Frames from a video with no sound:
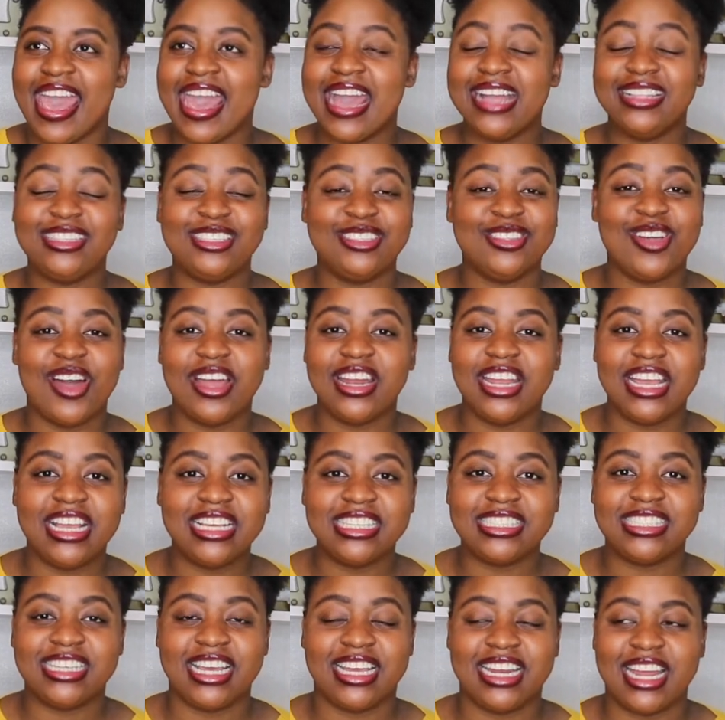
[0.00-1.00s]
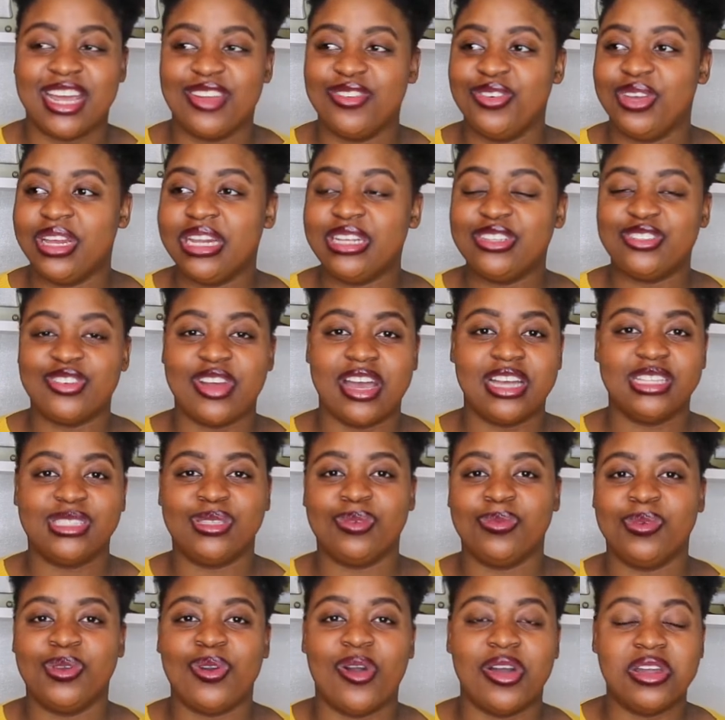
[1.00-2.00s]
it's not easy and I really try
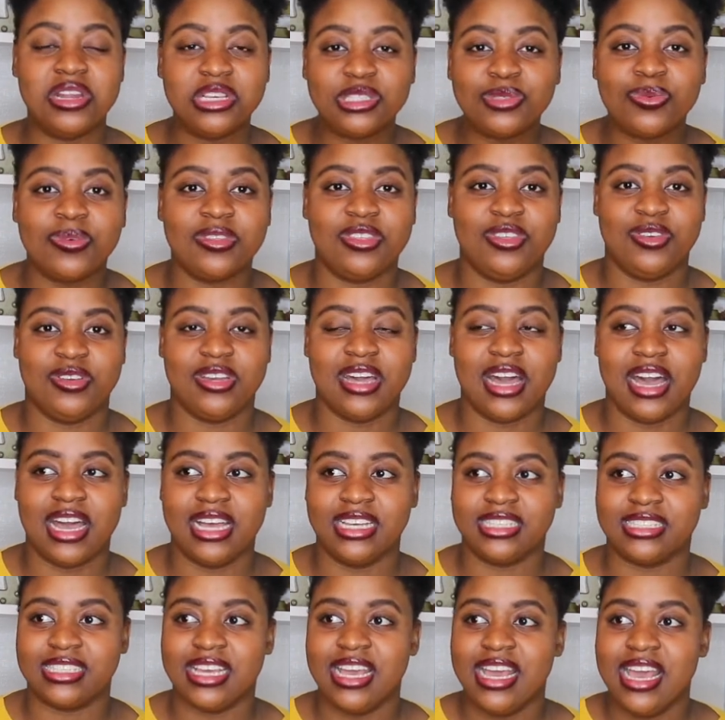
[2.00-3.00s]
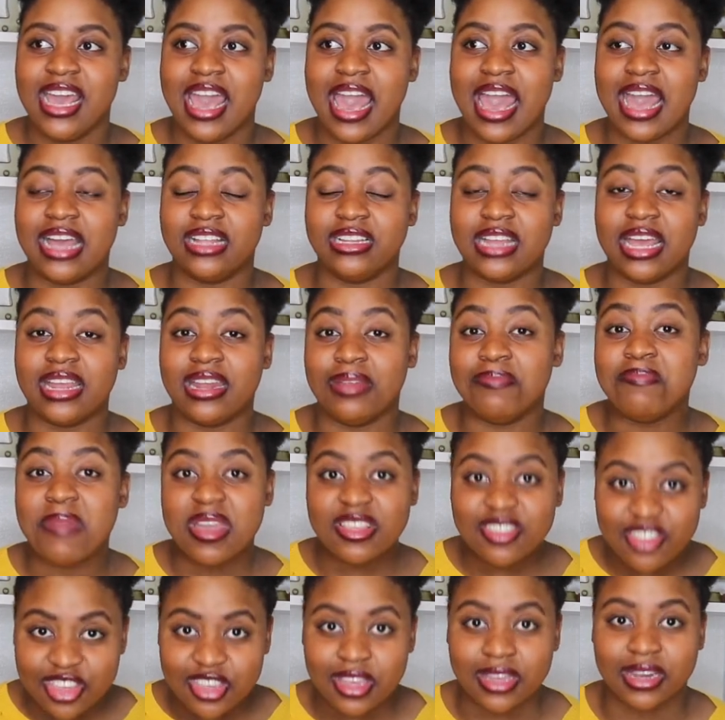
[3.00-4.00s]
to be honest with you guys and, and
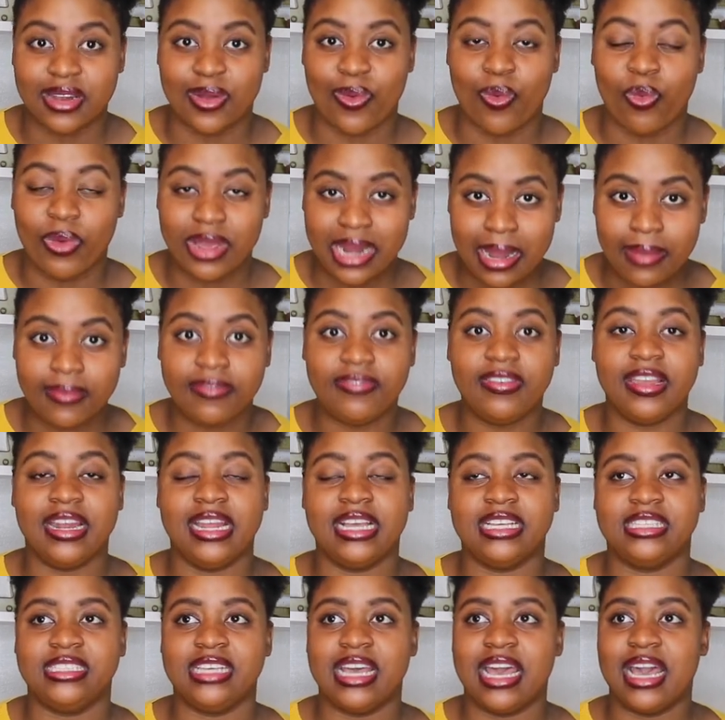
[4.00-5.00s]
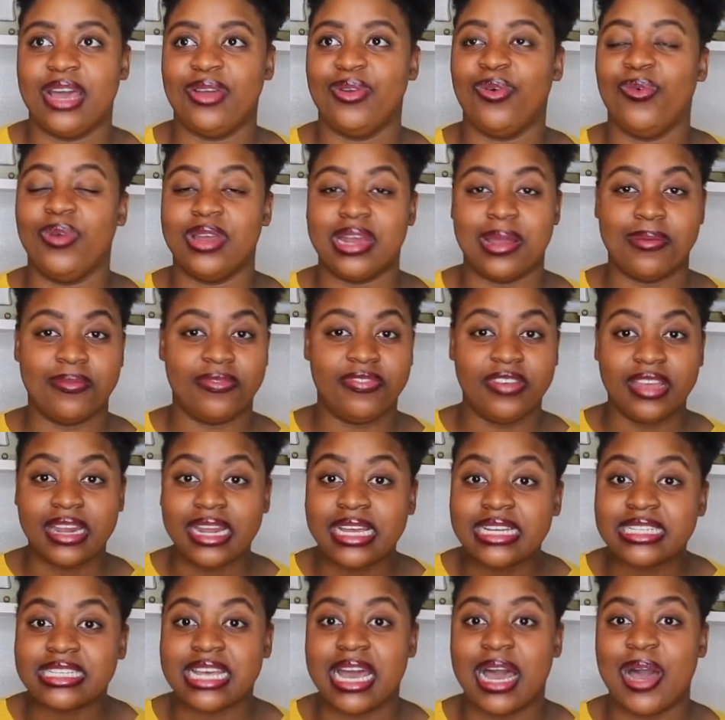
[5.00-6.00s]
mention when I'm feeling sad or when I'm
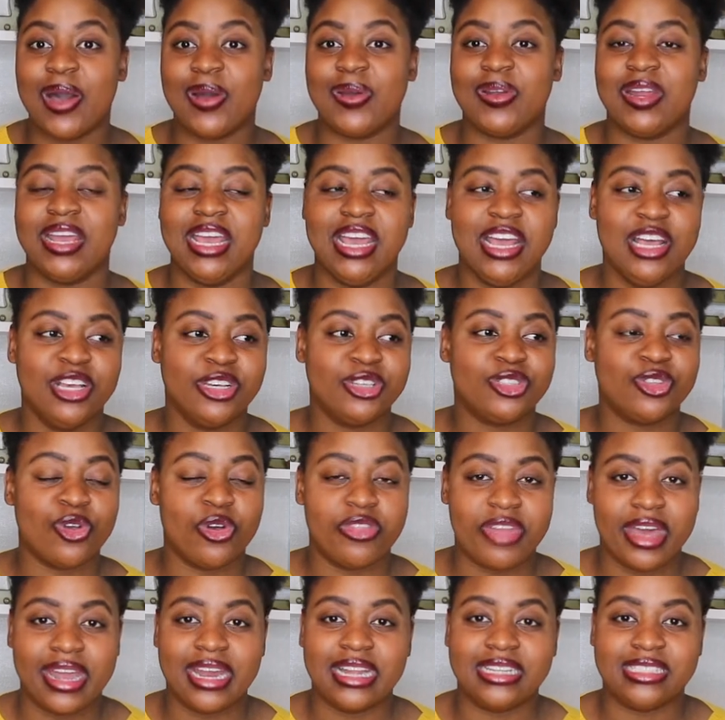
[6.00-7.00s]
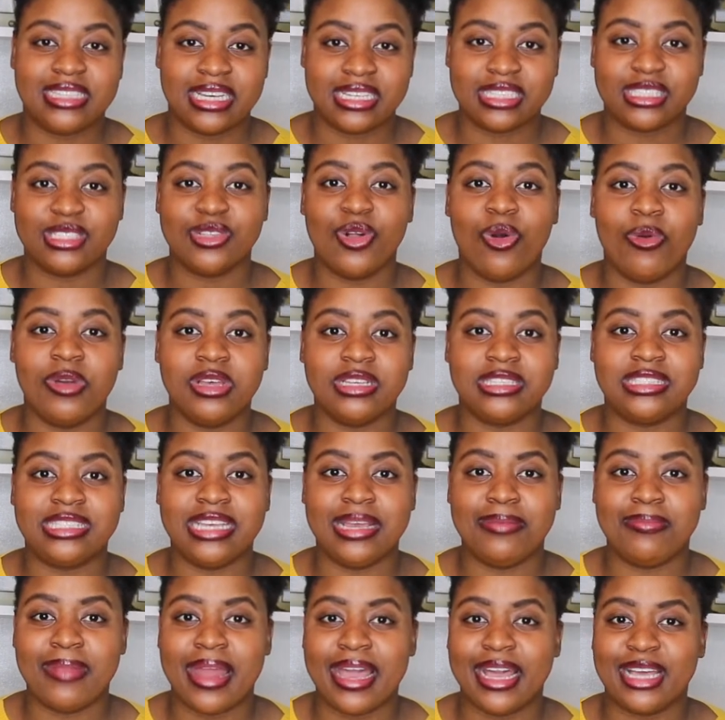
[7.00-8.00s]
feeling down so that it doesn't always
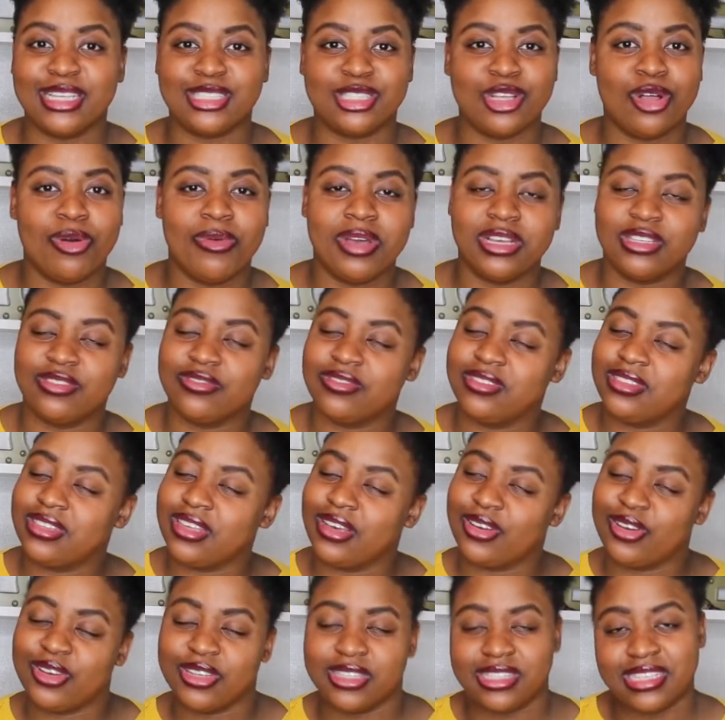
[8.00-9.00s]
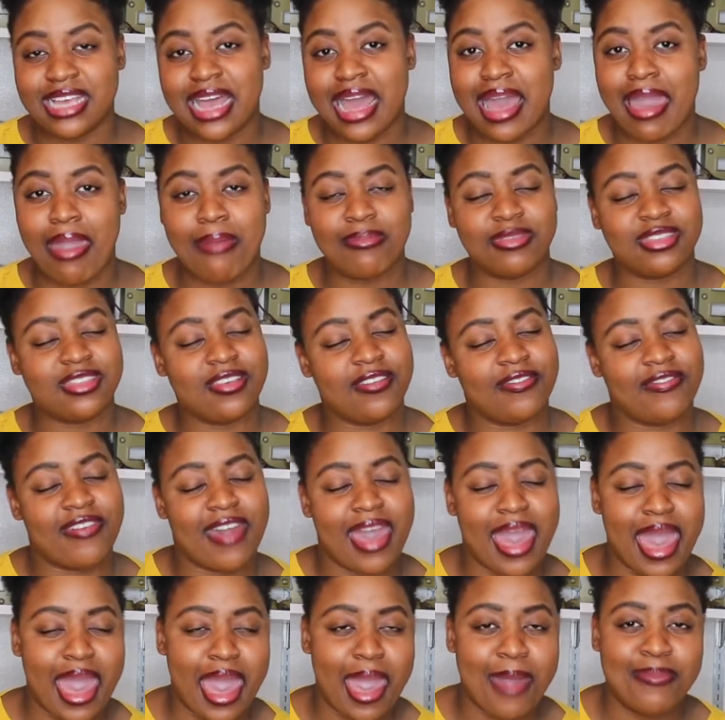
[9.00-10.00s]
seem like it's always the good times, the
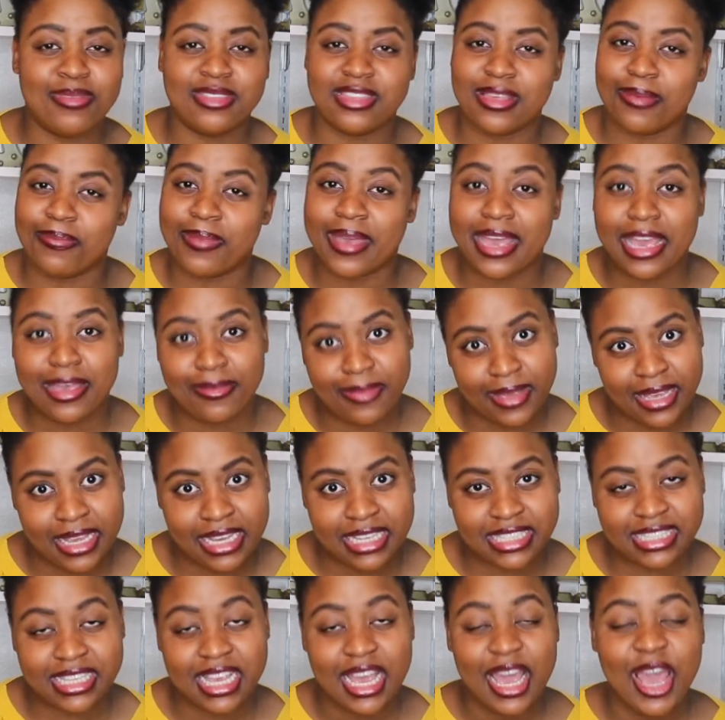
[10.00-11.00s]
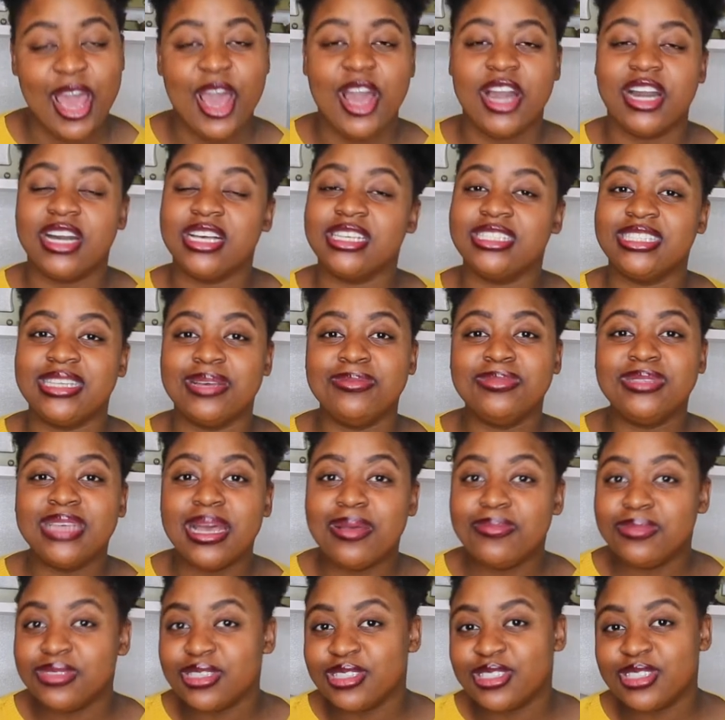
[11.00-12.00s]
vibes, the babies, because
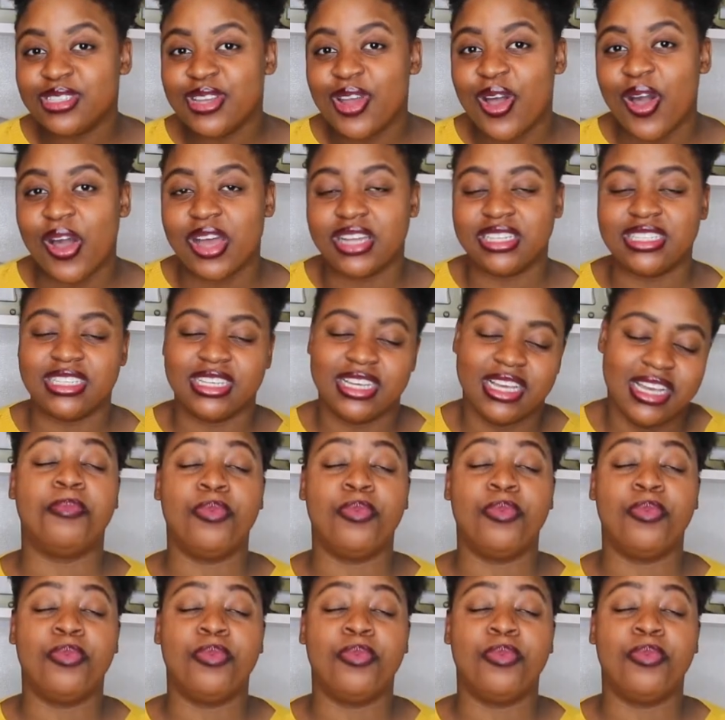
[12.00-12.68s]
sometimes it's not.